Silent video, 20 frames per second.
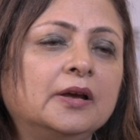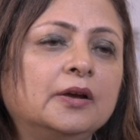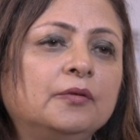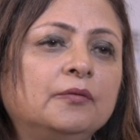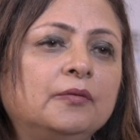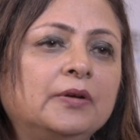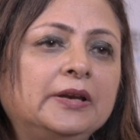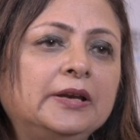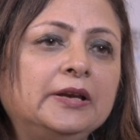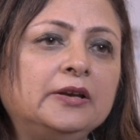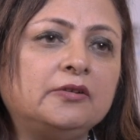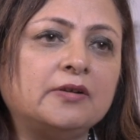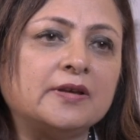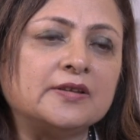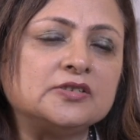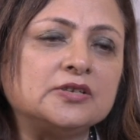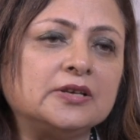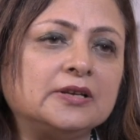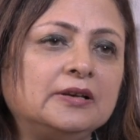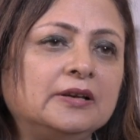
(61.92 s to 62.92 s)
very
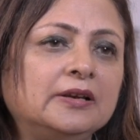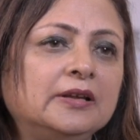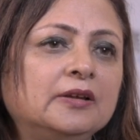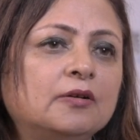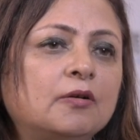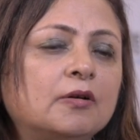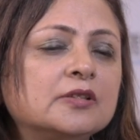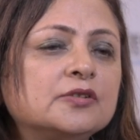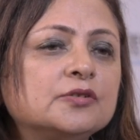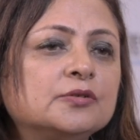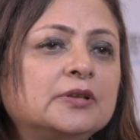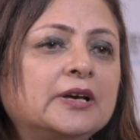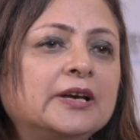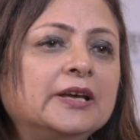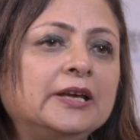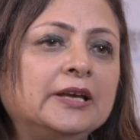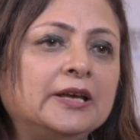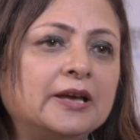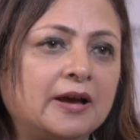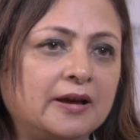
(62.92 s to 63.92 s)
interestingly also
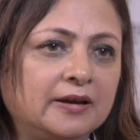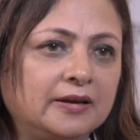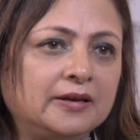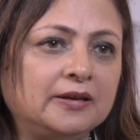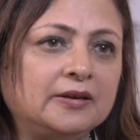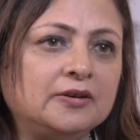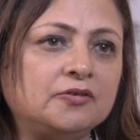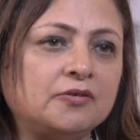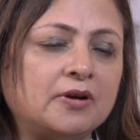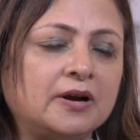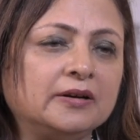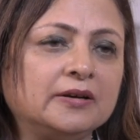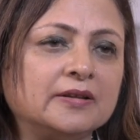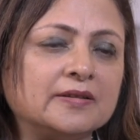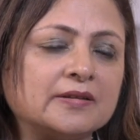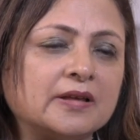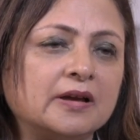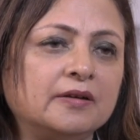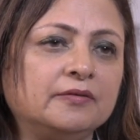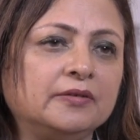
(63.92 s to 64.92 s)
the AI in drug
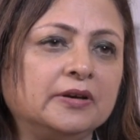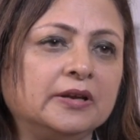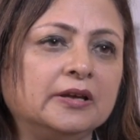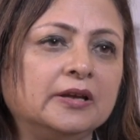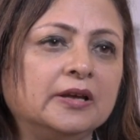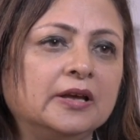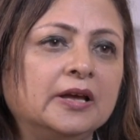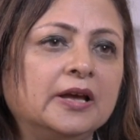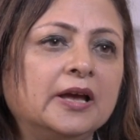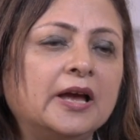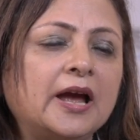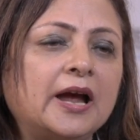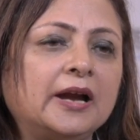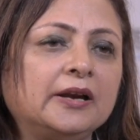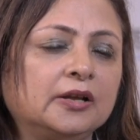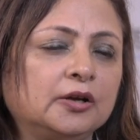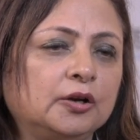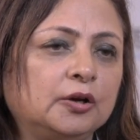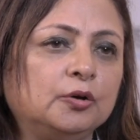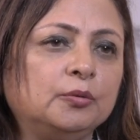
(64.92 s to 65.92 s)
discovery
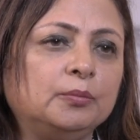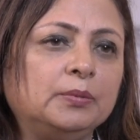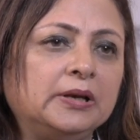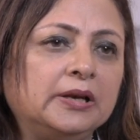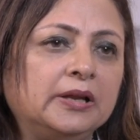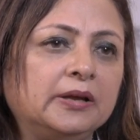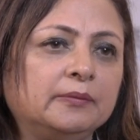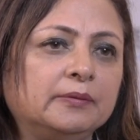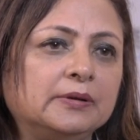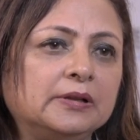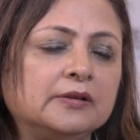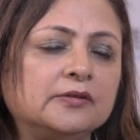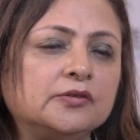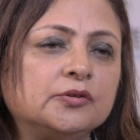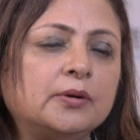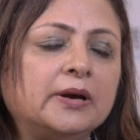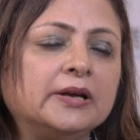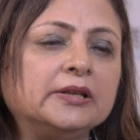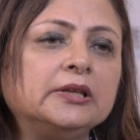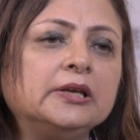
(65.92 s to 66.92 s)
at a global level.
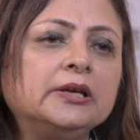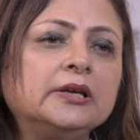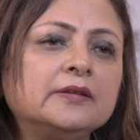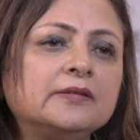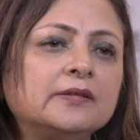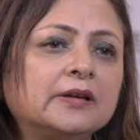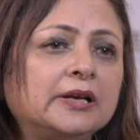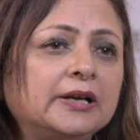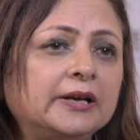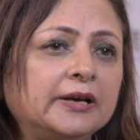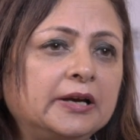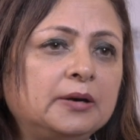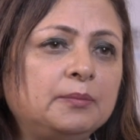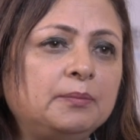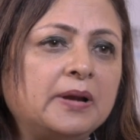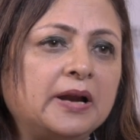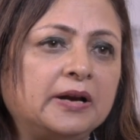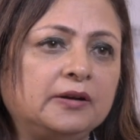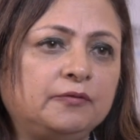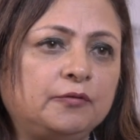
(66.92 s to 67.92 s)
So I think it's a great
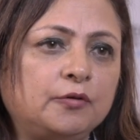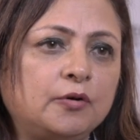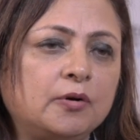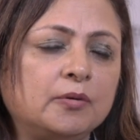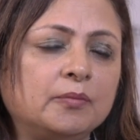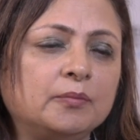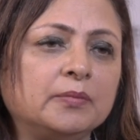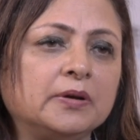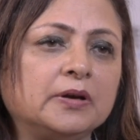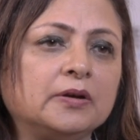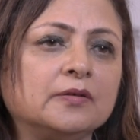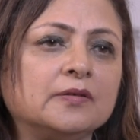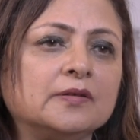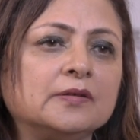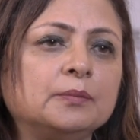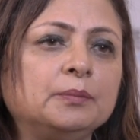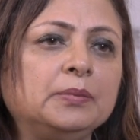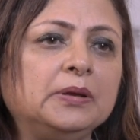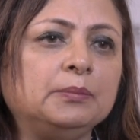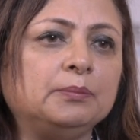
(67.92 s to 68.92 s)
platform because
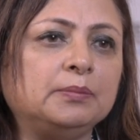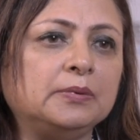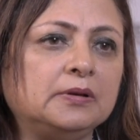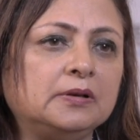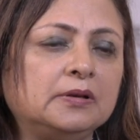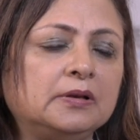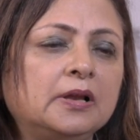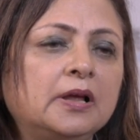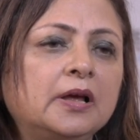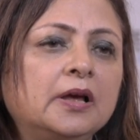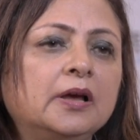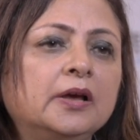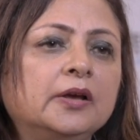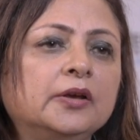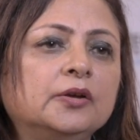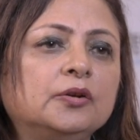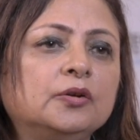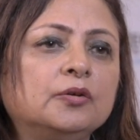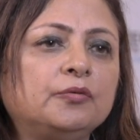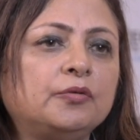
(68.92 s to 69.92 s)
the people
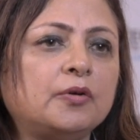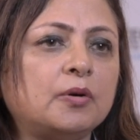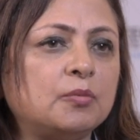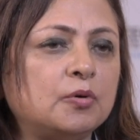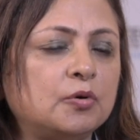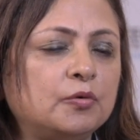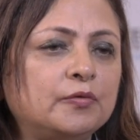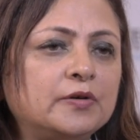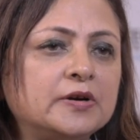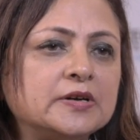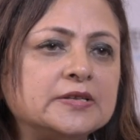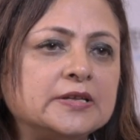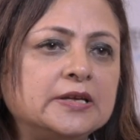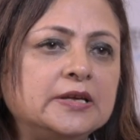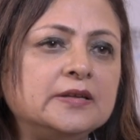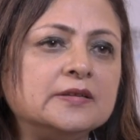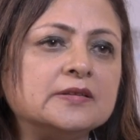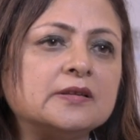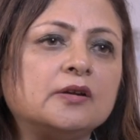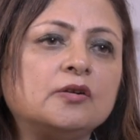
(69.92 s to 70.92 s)
from
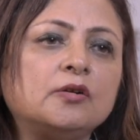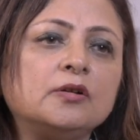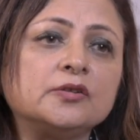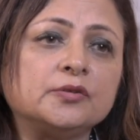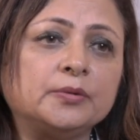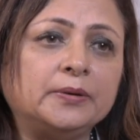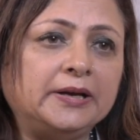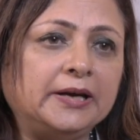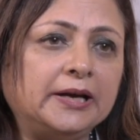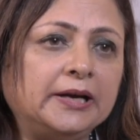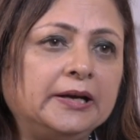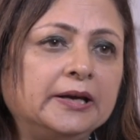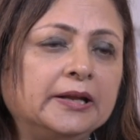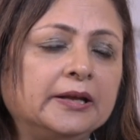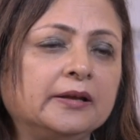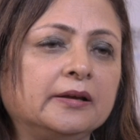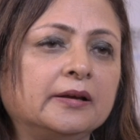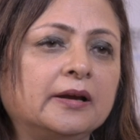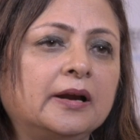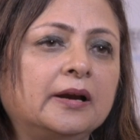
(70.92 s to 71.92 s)
overseas are also
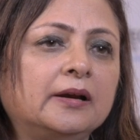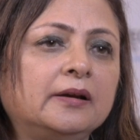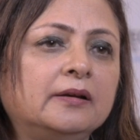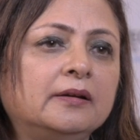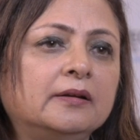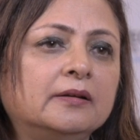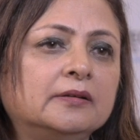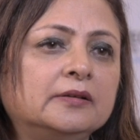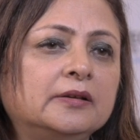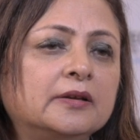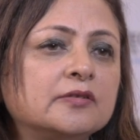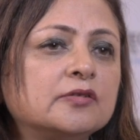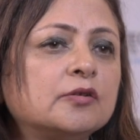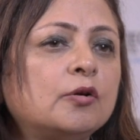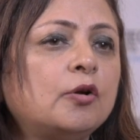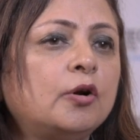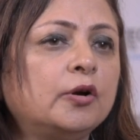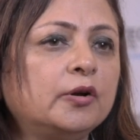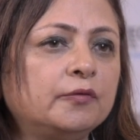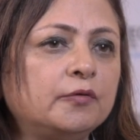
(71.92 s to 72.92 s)
attending, and there's a
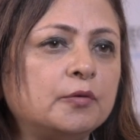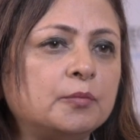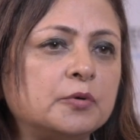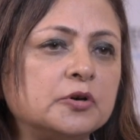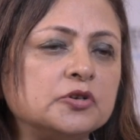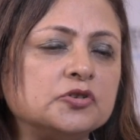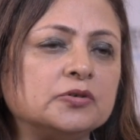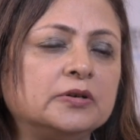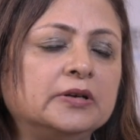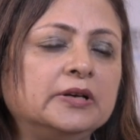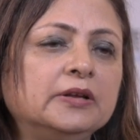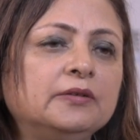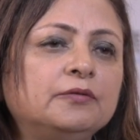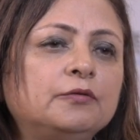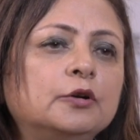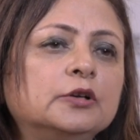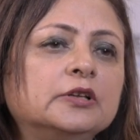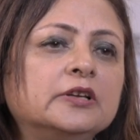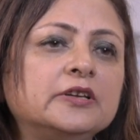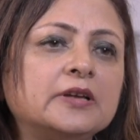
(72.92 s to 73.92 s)
lot of opportunity
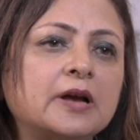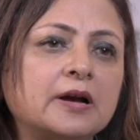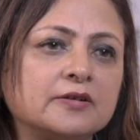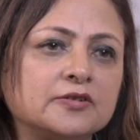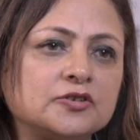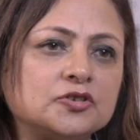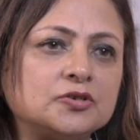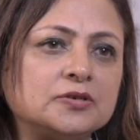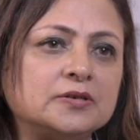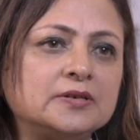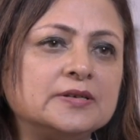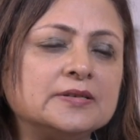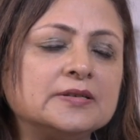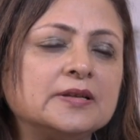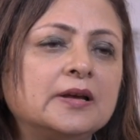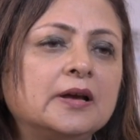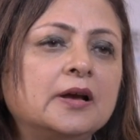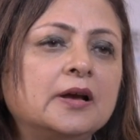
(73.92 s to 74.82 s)
for the youngsters